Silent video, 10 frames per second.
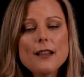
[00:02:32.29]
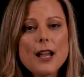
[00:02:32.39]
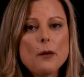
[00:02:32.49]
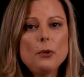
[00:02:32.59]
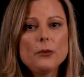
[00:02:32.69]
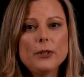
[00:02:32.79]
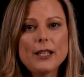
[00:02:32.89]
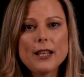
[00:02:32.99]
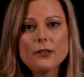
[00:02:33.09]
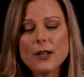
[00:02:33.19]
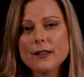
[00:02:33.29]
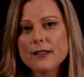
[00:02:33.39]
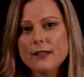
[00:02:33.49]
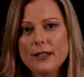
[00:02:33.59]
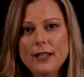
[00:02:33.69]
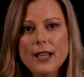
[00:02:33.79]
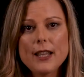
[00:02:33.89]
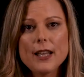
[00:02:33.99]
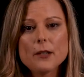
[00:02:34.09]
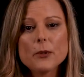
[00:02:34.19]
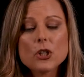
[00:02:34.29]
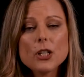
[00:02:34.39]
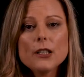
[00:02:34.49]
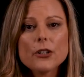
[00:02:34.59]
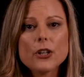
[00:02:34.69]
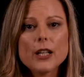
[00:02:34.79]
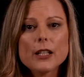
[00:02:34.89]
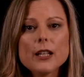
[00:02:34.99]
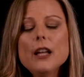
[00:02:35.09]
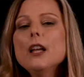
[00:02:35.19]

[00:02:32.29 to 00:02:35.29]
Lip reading: coupled with advances in AI and machine learning,